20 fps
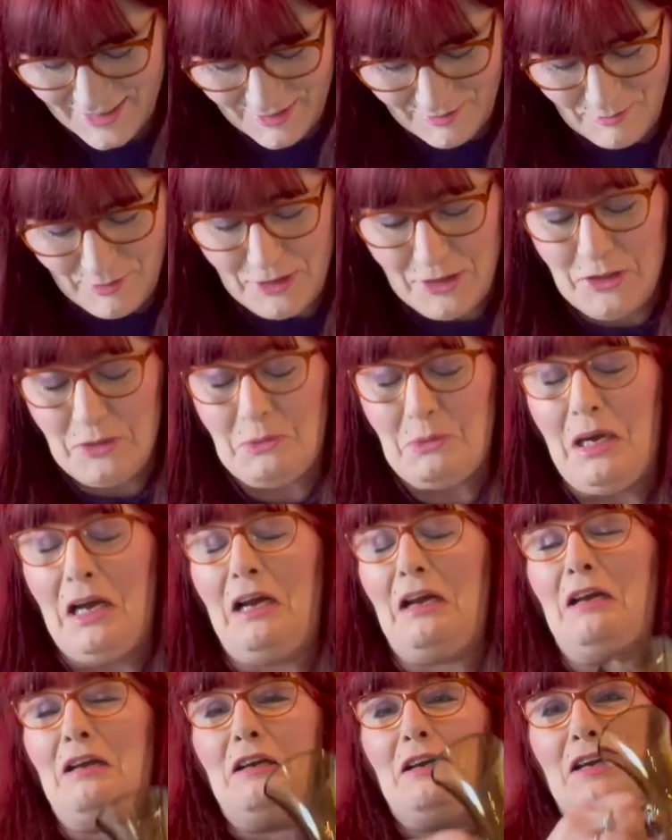Put your
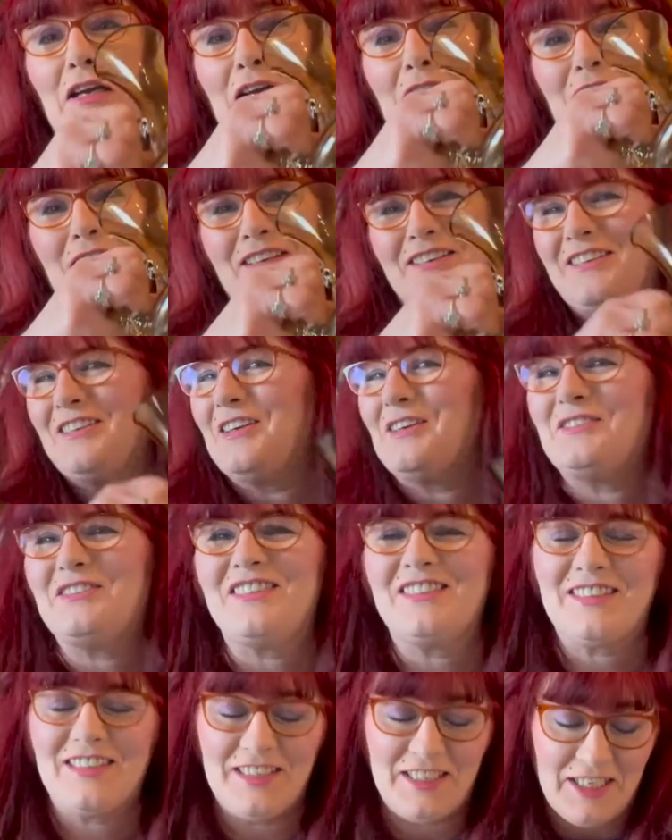wine in there. No,
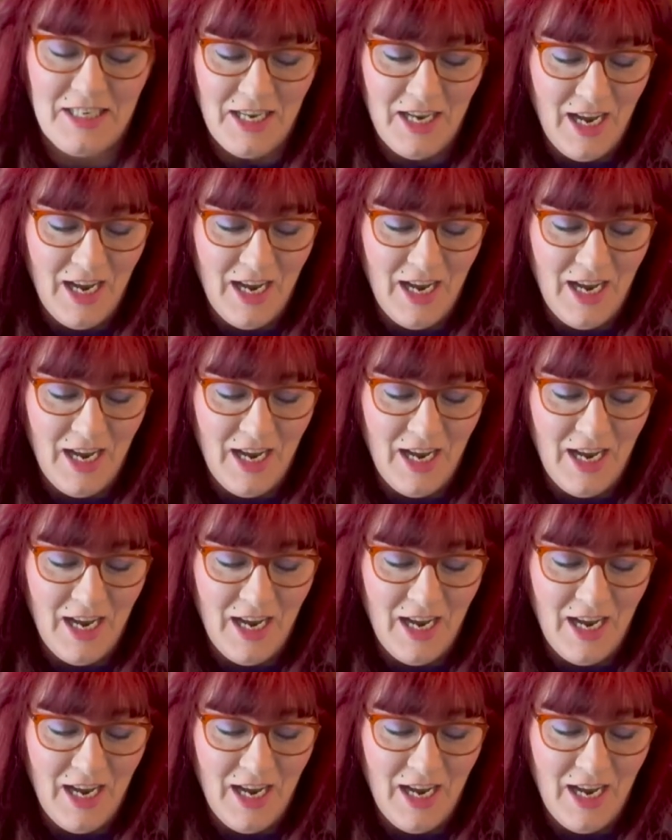just kidding.